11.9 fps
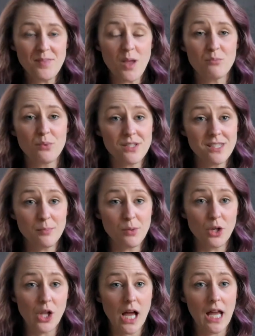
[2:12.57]

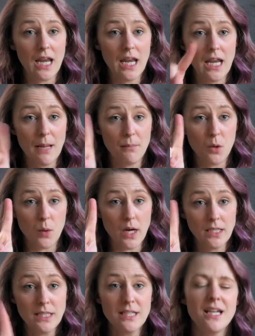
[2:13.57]
Principle number
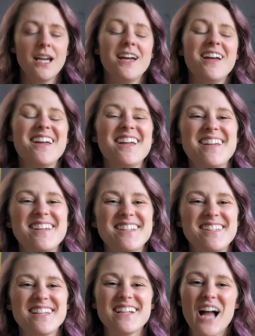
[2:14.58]
1
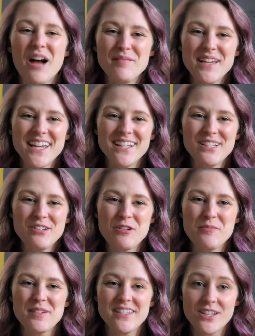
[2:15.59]
is coming into a
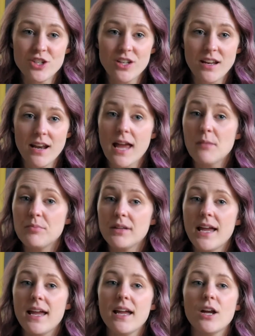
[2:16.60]
position and
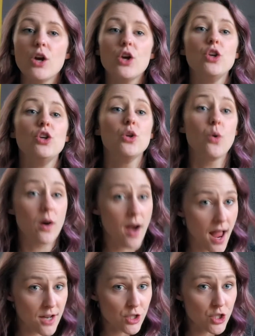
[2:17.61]
playing your
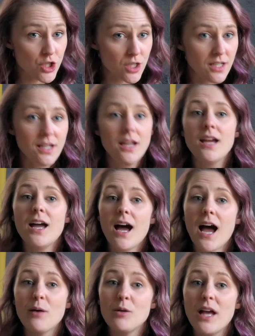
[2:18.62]
edge.
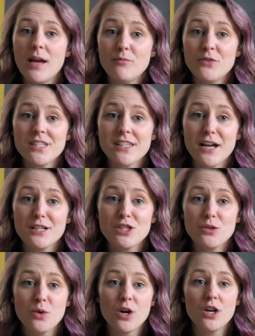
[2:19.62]
I will emphasize
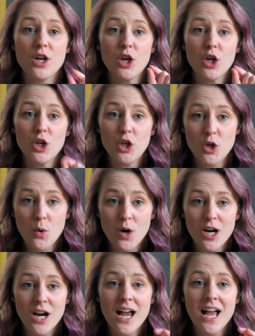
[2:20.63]
the word
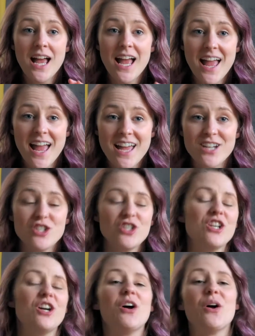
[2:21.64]
your
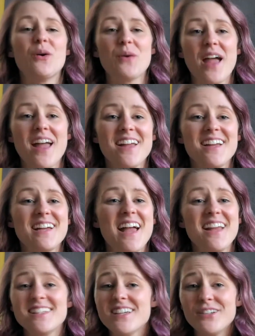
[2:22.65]
edge, okay?
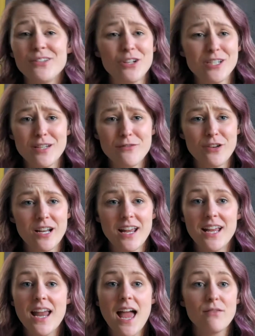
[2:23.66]
It's gonna look different
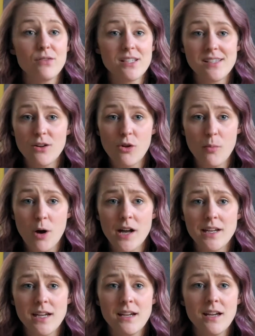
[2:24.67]
in every single
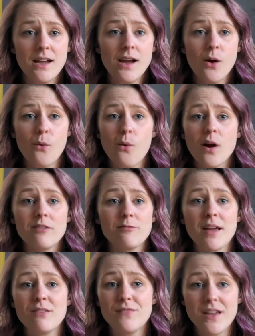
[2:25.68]
body. One of
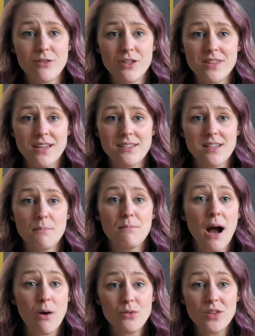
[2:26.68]
my favorite things
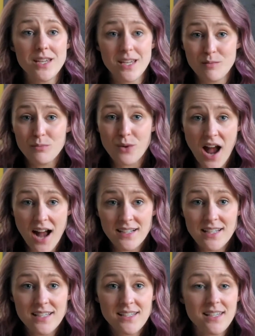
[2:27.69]
about the yin
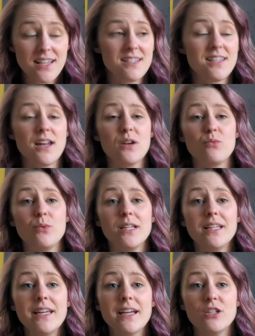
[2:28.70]
practice is that it
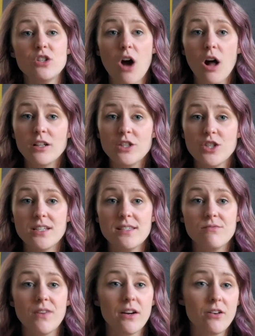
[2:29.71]
really
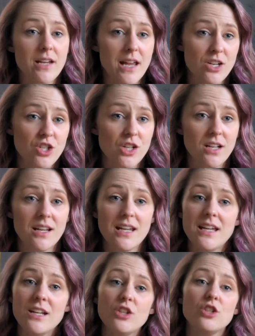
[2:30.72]
acknowledges variation
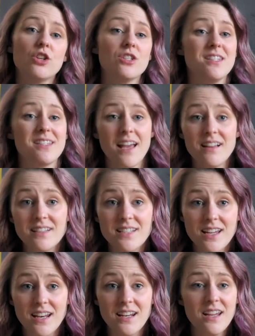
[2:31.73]
in your
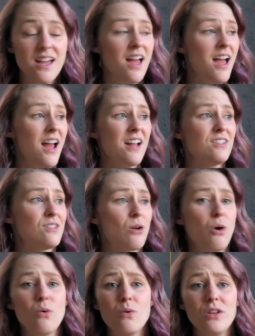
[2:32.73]
skeleton. And
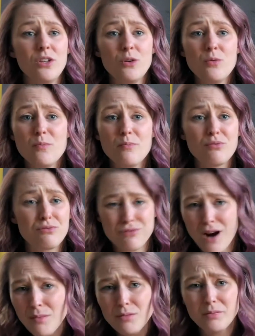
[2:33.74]
so you
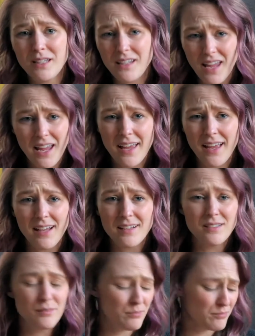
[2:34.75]
probably can't
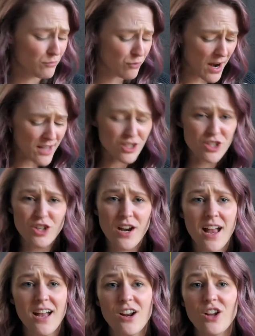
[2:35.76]
rest your
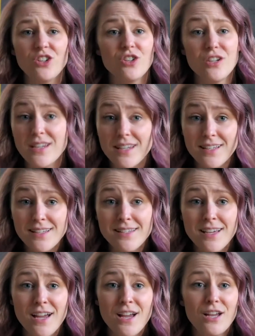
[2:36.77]
head on your knees.
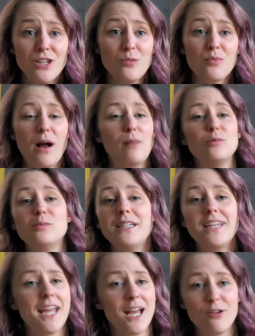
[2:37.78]
You probably
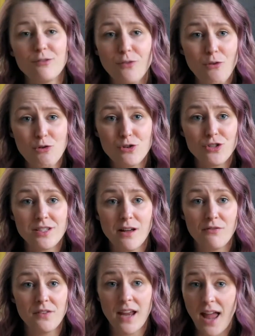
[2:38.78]
can't fold
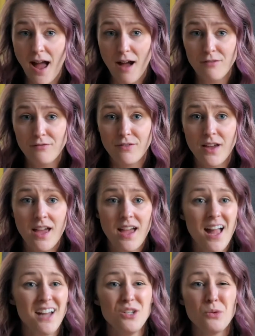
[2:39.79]
yourself in half,
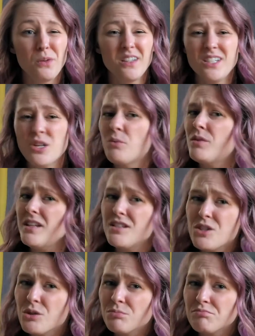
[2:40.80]
and you really don't need
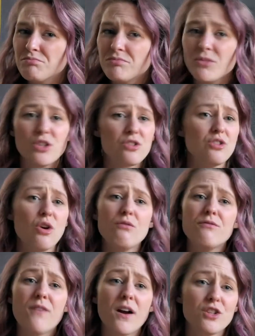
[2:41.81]
to. There's no
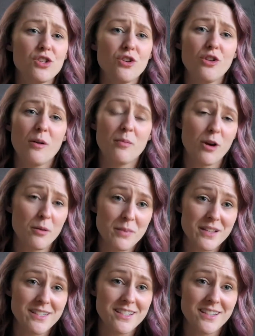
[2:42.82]
functional
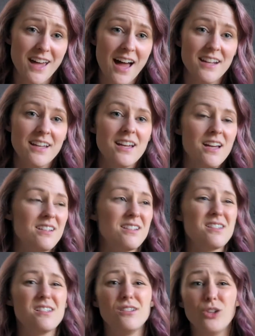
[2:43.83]
purpose to that.
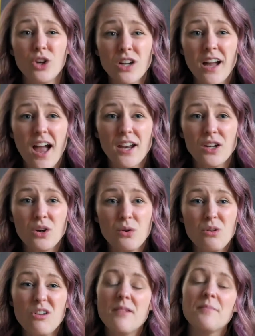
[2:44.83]
Does it look kind of
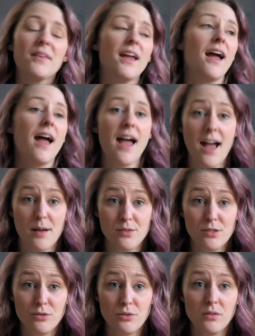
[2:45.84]
cool?
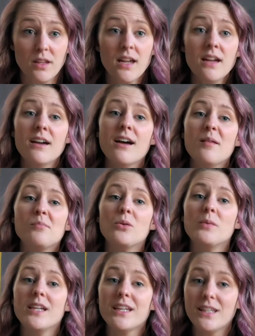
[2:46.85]
Absolutely, but
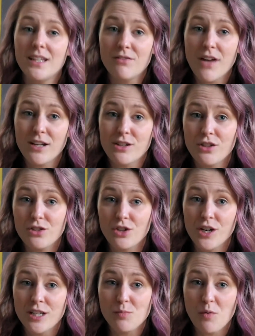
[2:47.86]
we can leave that to the
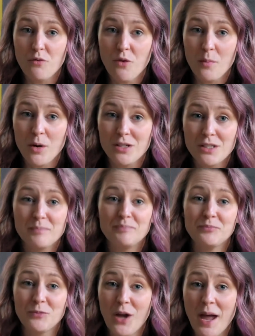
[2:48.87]
circus performers,
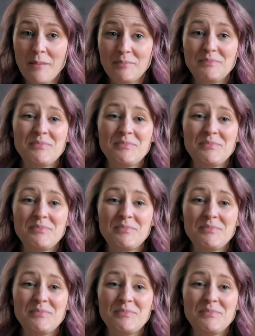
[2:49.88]
okay?